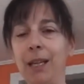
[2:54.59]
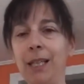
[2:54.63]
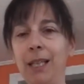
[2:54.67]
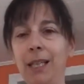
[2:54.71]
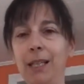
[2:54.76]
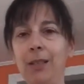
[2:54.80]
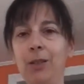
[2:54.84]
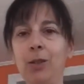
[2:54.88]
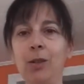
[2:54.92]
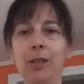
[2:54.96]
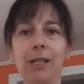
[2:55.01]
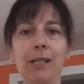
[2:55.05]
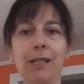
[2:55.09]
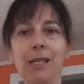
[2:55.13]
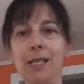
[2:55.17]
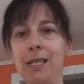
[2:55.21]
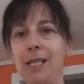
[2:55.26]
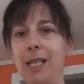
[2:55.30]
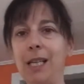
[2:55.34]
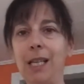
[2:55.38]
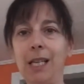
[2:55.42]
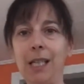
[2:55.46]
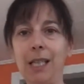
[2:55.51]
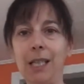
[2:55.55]
He couldn't
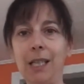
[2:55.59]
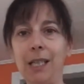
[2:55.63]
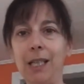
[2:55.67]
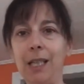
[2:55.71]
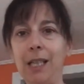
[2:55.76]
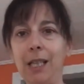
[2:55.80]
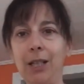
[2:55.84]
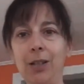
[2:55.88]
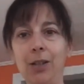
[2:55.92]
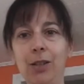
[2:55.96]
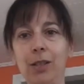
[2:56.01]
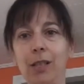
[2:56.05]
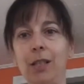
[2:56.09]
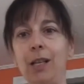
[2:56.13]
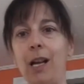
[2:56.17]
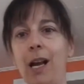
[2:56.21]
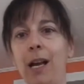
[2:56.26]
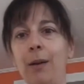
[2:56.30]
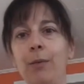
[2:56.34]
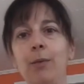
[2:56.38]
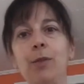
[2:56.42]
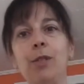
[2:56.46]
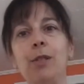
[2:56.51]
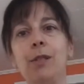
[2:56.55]
see, he couldn't
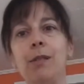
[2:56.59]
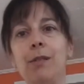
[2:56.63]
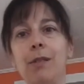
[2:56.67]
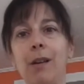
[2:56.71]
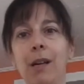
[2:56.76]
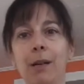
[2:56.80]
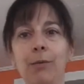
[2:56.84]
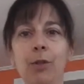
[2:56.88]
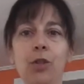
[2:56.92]
I was